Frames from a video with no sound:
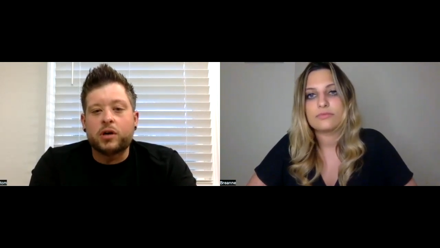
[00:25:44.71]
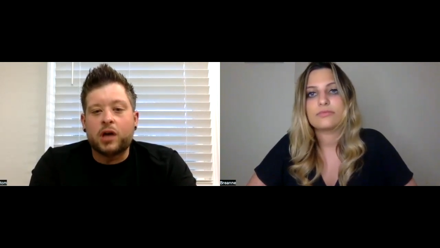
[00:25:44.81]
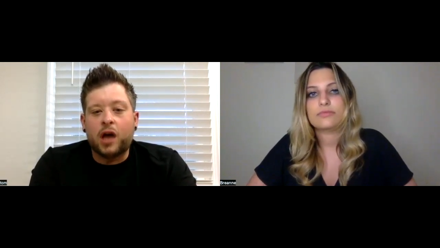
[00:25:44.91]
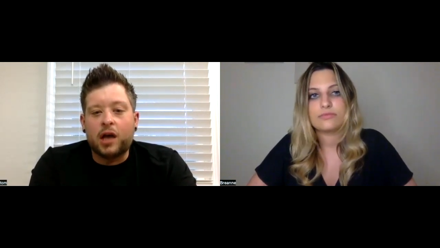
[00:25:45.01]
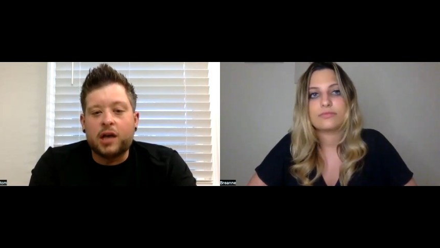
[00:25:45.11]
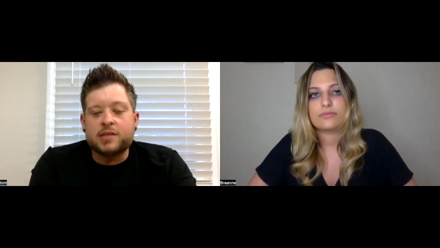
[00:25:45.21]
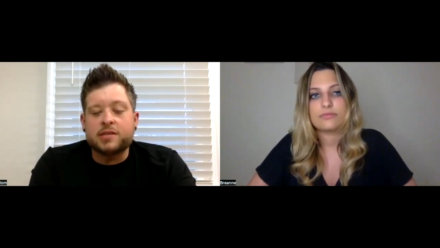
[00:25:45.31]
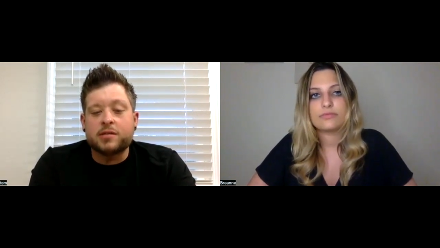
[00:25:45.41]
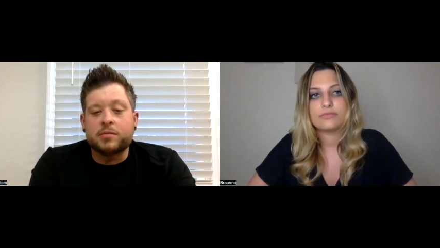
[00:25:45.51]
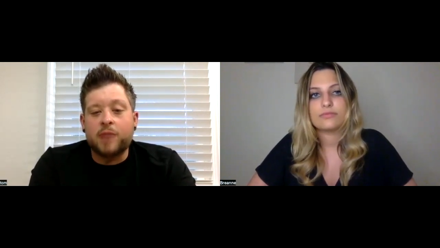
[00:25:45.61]

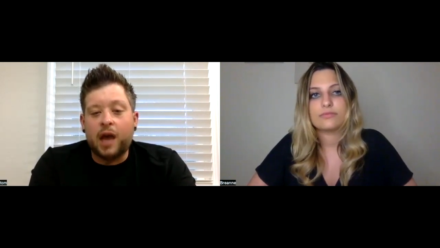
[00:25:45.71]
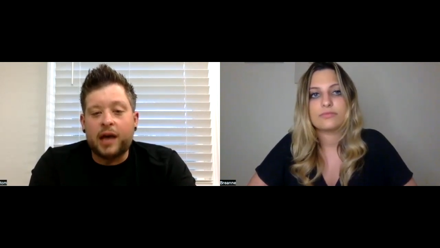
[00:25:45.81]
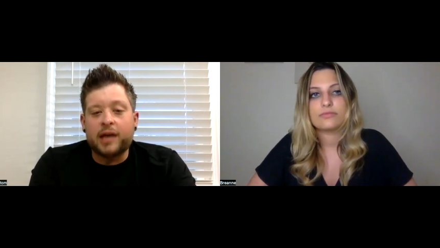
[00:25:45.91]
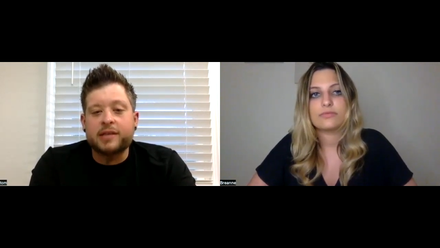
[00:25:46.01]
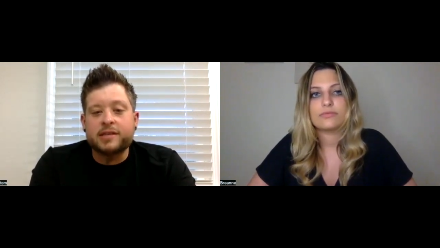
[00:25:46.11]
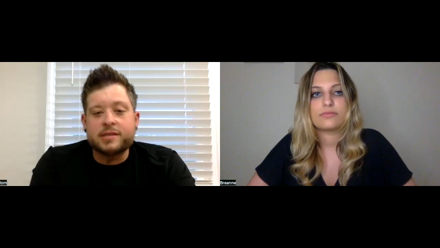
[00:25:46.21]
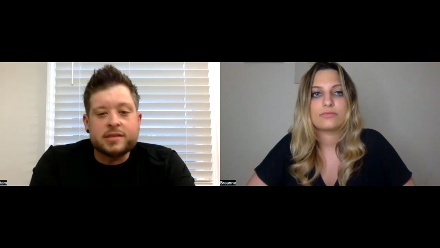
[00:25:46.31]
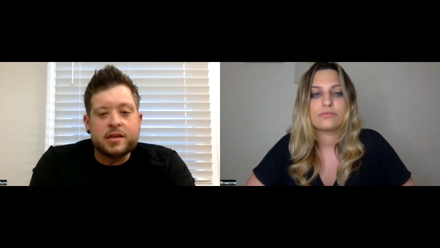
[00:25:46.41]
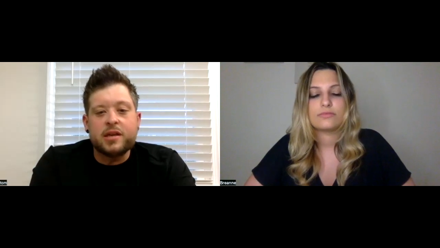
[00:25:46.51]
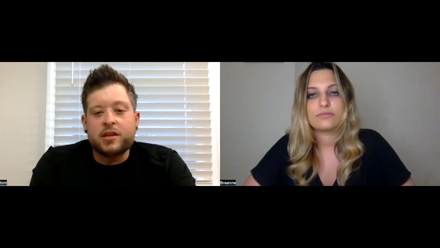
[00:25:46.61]
Speaker 1: customize,
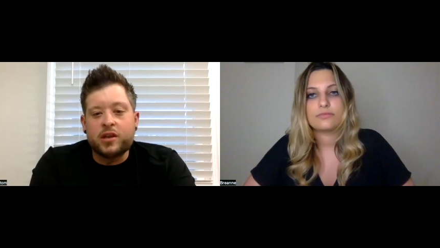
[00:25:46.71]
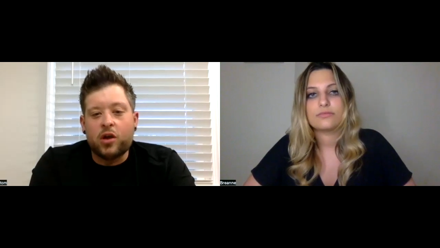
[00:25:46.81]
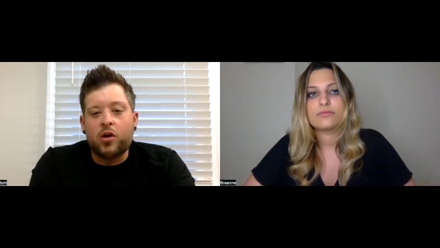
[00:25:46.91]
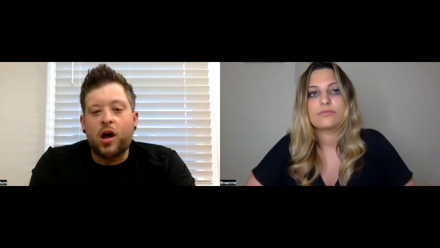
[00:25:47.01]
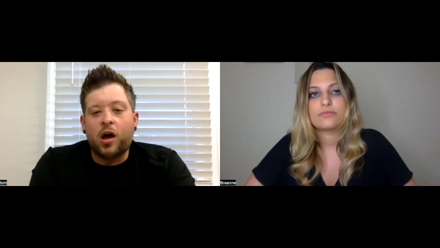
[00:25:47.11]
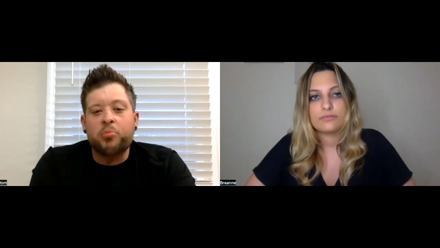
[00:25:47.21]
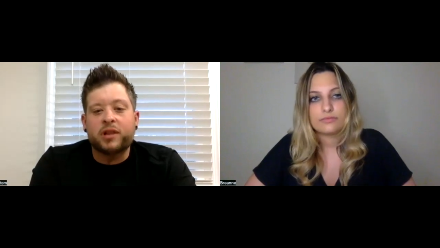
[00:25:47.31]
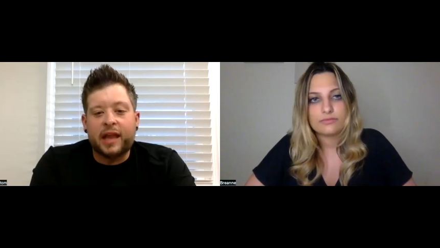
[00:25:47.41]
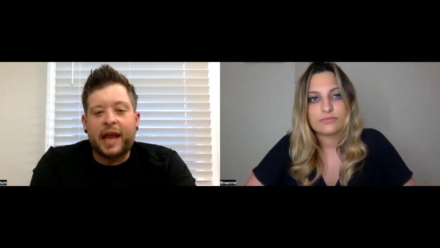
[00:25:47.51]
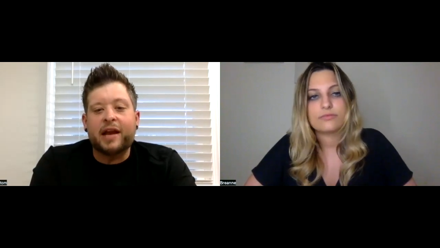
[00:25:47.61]
you know, a
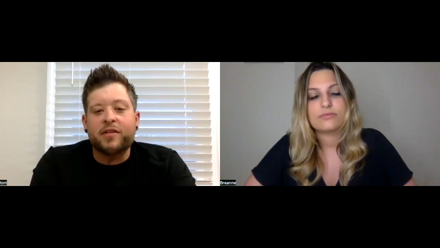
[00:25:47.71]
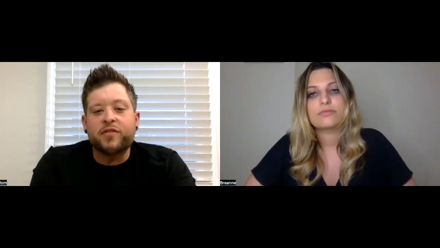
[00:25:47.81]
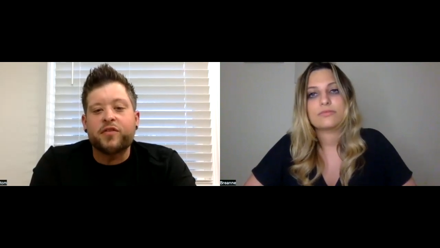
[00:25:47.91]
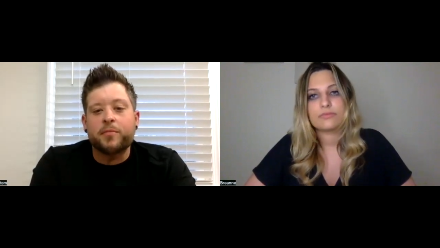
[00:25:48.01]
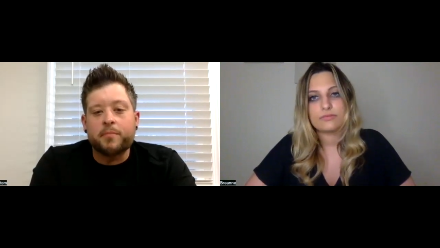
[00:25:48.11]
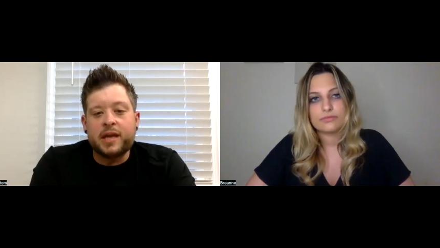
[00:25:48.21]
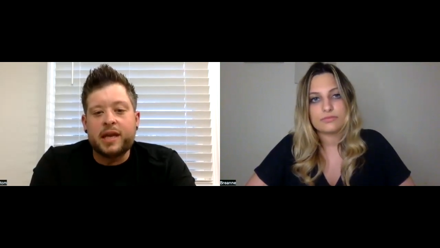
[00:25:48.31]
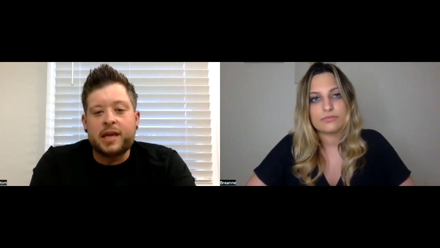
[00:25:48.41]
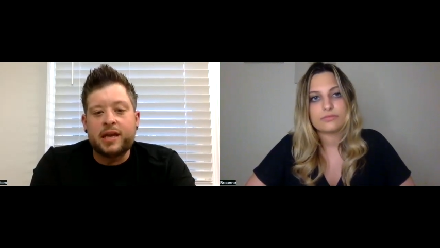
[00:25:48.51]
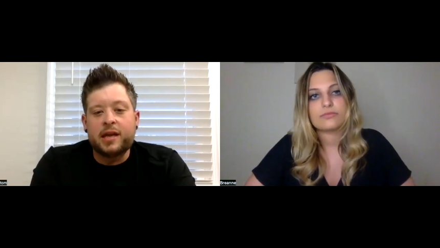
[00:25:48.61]
plan for
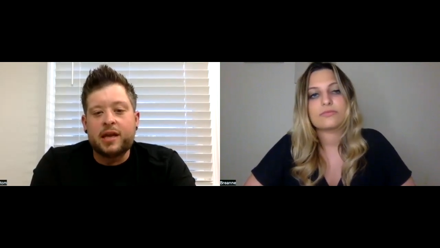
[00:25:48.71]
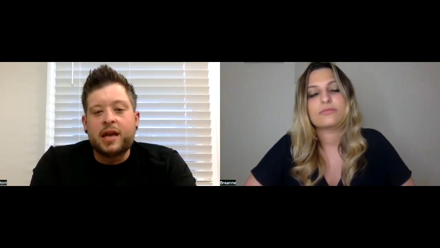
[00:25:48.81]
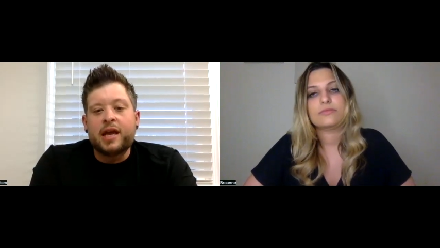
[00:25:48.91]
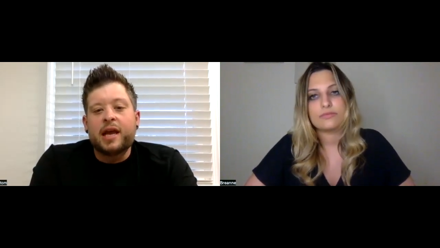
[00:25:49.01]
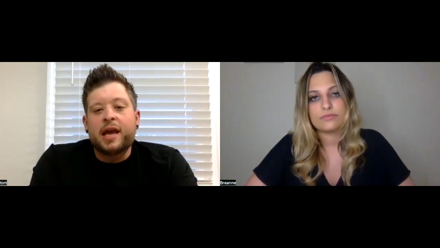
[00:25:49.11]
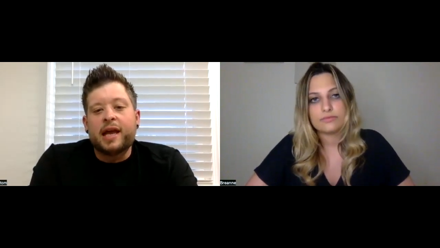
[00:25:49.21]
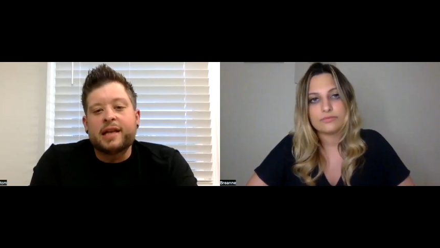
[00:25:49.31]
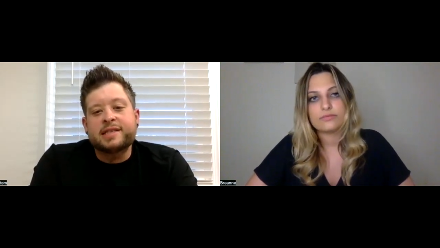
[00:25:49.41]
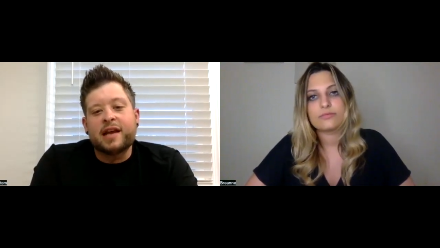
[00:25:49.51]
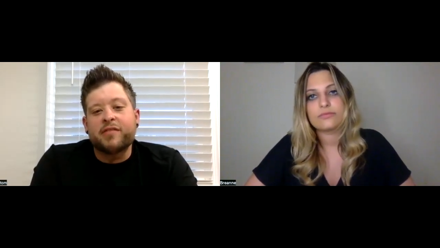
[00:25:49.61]
me
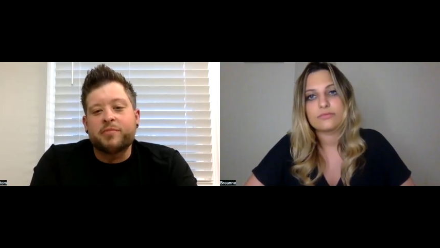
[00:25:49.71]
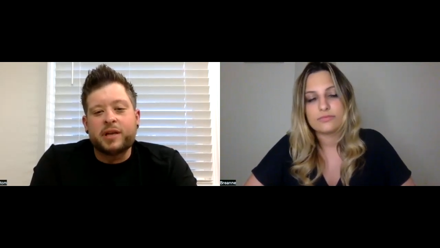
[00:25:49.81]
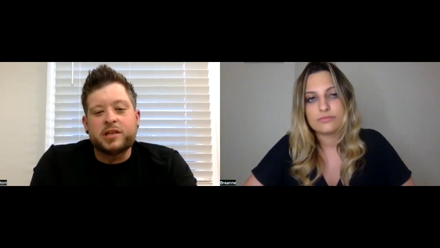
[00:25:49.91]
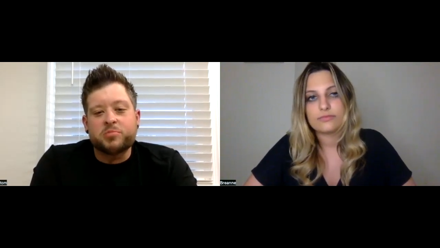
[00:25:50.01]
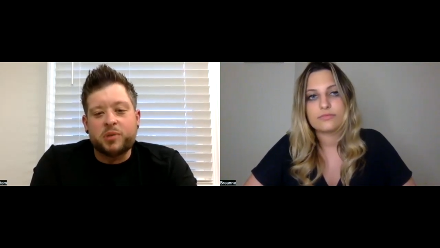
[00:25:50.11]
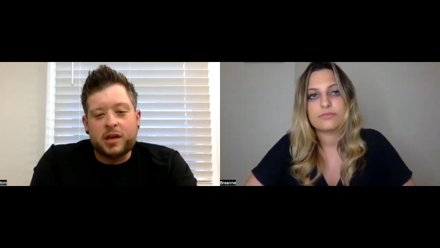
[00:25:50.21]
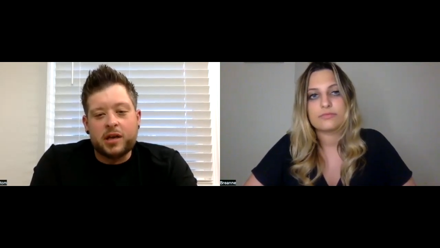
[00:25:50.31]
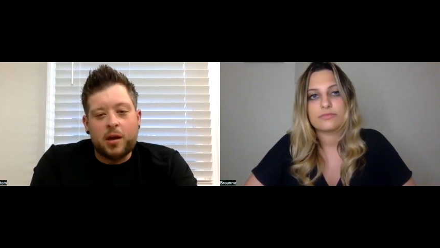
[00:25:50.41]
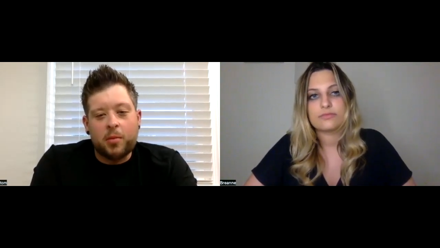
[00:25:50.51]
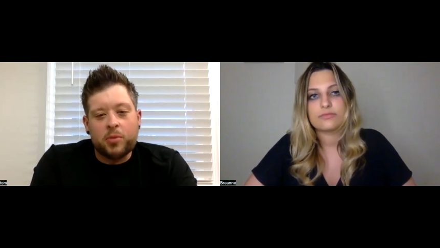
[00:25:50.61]
instead of me just being a
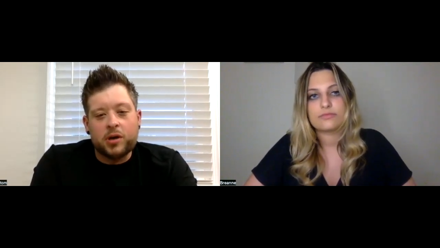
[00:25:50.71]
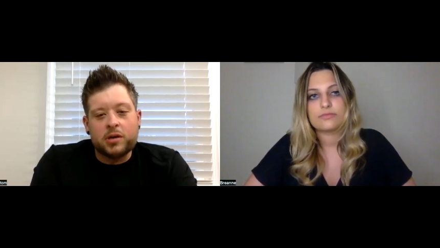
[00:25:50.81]
number.